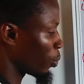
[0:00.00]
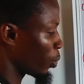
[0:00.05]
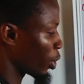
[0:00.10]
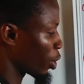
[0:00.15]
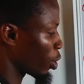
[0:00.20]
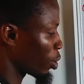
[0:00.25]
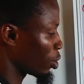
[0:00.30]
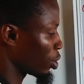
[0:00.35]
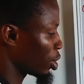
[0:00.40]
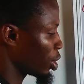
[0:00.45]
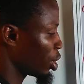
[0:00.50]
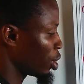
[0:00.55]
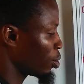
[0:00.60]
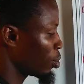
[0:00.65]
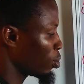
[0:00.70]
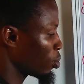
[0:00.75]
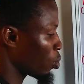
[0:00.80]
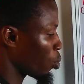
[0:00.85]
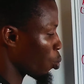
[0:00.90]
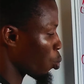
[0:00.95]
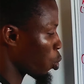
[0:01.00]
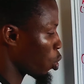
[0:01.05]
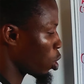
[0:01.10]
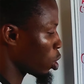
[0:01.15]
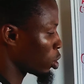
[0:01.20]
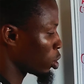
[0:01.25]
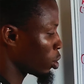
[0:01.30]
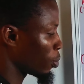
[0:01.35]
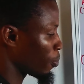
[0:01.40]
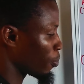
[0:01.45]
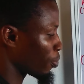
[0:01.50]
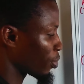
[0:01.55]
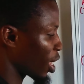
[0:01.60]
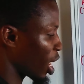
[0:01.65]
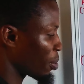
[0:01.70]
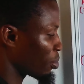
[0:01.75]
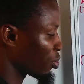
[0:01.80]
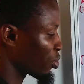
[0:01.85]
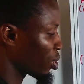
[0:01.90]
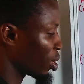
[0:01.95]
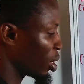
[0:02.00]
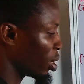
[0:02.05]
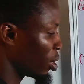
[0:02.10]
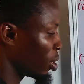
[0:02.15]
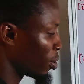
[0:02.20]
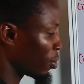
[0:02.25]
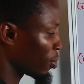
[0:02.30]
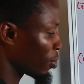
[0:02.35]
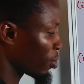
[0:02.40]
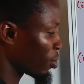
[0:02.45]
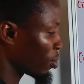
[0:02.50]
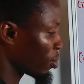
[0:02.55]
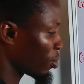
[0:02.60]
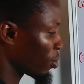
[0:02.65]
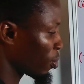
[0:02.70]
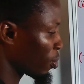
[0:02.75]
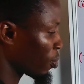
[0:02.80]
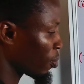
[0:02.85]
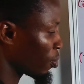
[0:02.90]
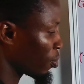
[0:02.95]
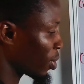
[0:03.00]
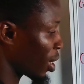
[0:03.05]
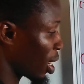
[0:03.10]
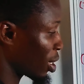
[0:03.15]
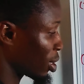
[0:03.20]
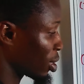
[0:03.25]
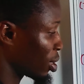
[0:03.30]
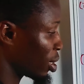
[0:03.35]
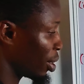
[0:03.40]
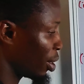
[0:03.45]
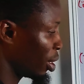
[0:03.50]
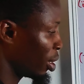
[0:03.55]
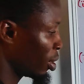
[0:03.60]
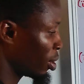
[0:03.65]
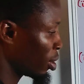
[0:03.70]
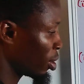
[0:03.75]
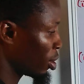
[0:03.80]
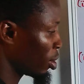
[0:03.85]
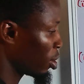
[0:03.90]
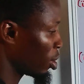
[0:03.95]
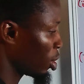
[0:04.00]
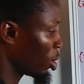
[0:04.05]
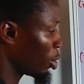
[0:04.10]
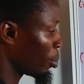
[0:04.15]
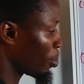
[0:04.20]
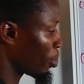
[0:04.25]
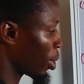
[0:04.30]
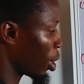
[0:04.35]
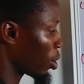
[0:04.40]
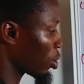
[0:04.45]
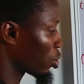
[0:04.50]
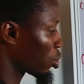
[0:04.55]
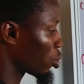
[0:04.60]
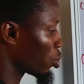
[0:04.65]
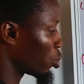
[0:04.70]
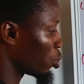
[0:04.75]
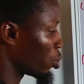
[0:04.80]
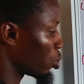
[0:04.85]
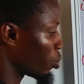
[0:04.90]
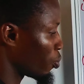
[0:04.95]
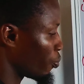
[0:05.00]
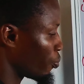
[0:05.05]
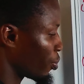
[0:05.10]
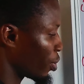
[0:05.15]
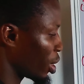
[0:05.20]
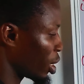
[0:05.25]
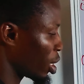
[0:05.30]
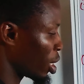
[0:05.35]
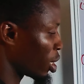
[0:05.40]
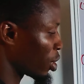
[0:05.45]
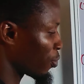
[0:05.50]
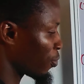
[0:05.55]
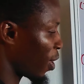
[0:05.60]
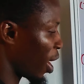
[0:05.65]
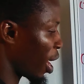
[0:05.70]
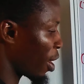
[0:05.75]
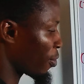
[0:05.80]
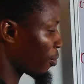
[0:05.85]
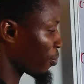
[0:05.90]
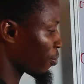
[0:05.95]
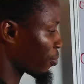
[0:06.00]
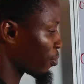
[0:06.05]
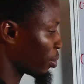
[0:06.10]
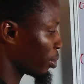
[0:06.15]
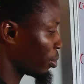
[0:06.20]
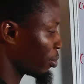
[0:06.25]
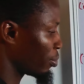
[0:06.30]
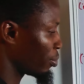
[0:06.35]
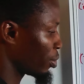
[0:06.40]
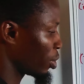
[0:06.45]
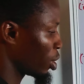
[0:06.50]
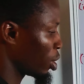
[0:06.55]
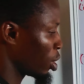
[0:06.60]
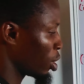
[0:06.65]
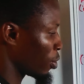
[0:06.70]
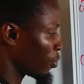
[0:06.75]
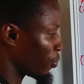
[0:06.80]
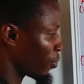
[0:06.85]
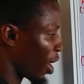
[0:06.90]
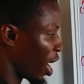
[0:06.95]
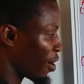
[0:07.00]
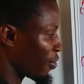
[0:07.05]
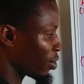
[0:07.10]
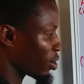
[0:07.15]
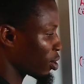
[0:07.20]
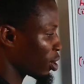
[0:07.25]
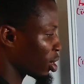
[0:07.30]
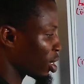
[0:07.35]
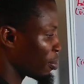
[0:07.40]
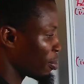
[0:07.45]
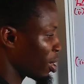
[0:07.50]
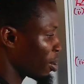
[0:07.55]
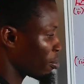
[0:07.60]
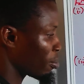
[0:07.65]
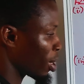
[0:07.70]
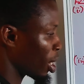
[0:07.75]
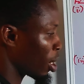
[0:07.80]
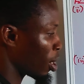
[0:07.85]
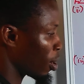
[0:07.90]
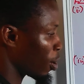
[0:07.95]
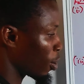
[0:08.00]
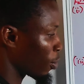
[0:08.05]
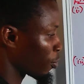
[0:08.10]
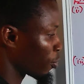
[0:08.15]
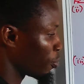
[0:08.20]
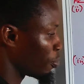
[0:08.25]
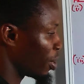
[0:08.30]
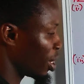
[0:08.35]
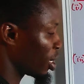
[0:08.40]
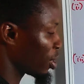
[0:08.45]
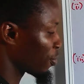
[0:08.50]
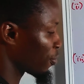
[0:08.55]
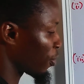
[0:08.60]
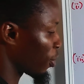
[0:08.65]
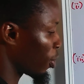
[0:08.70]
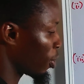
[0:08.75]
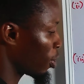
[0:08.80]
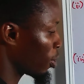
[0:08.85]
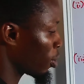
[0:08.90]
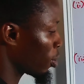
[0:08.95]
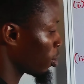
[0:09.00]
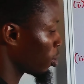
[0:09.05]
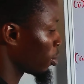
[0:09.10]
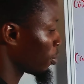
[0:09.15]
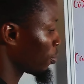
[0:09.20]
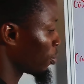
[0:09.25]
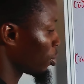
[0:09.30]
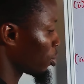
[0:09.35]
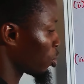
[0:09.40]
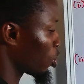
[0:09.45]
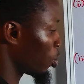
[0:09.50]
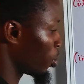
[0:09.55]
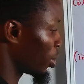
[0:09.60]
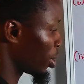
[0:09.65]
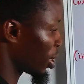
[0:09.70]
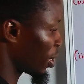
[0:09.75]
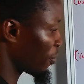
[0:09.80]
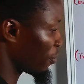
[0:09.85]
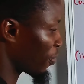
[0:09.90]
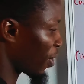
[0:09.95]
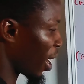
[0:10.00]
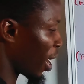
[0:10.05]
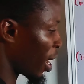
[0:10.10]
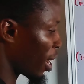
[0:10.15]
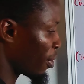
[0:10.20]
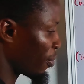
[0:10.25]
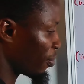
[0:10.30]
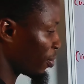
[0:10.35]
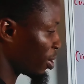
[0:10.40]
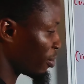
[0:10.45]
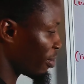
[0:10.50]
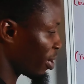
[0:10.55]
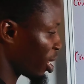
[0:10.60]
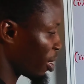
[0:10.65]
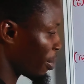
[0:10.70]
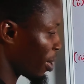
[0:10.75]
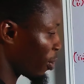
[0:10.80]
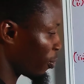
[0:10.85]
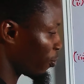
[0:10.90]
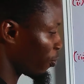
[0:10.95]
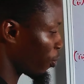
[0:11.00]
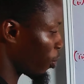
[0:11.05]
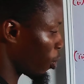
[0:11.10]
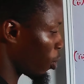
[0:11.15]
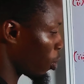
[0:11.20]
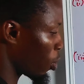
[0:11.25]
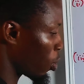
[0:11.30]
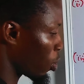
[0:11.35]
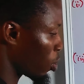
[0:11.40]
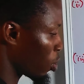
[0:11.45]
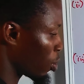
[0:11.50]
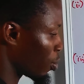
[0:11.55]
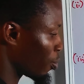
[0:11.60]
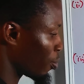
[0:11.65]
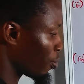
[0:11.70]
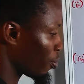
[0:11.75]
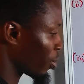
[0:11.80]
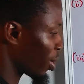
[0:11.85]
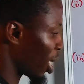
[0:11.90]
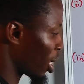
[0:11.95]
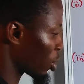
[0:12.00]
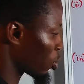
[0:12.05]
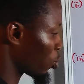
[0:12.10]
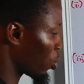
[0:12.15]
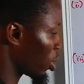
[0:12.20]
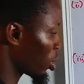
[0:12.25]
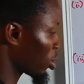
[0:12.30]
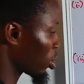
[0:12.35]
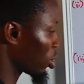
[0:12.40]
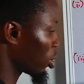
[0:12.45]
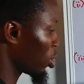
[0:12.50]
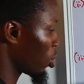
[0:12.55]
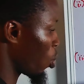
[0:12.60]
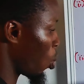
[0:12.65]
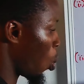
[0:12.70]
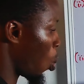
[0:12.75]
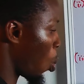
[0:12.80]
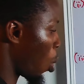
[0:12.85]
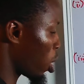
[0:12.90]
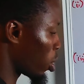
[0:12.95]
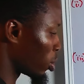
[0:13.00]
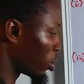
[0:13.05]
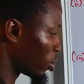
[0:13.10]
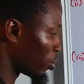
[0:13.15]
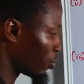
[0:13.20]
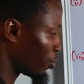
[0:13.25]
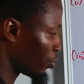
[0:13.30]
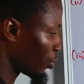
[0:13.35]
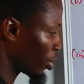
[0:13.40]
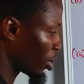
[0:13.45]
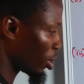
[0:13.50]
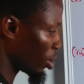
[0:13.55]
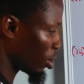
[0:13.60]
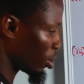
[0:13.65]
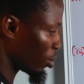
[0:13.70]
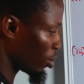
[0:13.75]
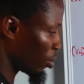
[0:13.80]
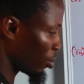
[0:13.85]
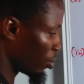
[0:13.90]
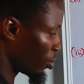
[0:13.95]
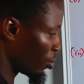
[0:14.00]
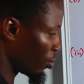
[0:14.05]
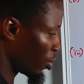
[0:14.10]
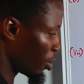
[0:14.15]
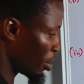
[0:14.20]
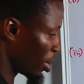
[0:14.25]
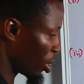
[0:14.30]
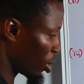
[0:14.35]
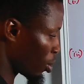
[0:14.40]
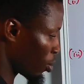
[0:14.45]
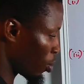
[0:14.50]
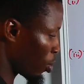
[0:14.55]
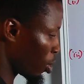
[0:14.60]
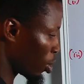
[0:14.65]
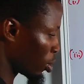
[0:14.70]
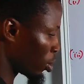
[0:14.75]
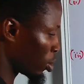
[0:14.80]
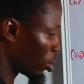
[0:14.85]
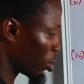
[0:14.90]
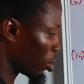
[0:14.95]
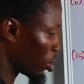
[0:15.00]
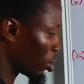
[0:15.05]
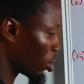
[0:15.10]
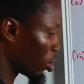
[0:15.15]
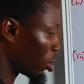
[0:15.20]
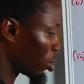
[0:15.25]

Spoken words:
We continue. 1 times 3. That's 3. Plus 2 is 5. 5 is not a member of base 4, so we say 5 divided by 4. That's what? 1. Remainder 1.